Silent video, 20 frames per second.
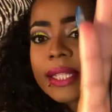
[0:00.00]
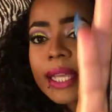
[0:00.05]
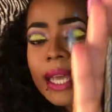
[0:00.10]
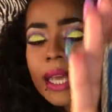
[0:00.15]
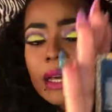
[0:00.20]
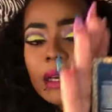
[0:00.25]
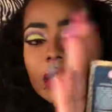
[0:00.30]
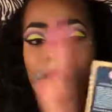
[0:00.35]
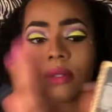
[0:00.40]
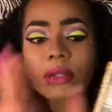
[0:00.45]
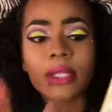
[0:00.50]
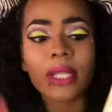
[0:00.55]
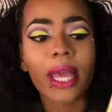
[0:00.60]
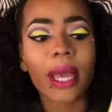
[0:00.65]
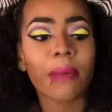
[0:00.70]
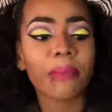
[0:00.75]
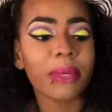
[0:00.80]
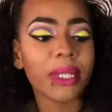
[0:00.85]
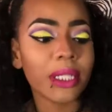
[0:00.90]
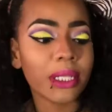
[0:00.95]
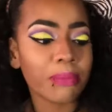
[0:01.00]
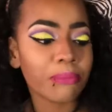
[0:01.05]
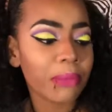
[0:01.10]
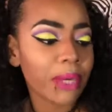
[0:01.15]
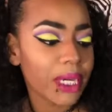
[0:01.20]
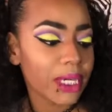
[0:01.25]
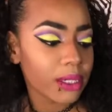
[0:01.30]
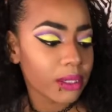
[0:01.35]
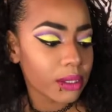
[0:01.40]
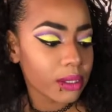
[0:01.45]
tells how many
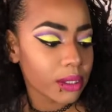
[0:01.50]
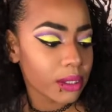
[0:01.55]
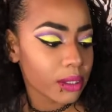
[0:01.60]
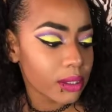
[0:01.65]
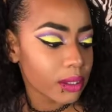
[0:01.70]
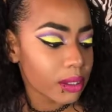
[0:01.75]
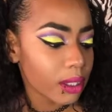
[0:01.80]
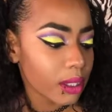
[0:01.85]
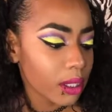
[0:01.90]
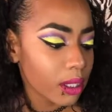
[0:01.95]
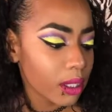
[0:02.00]
months.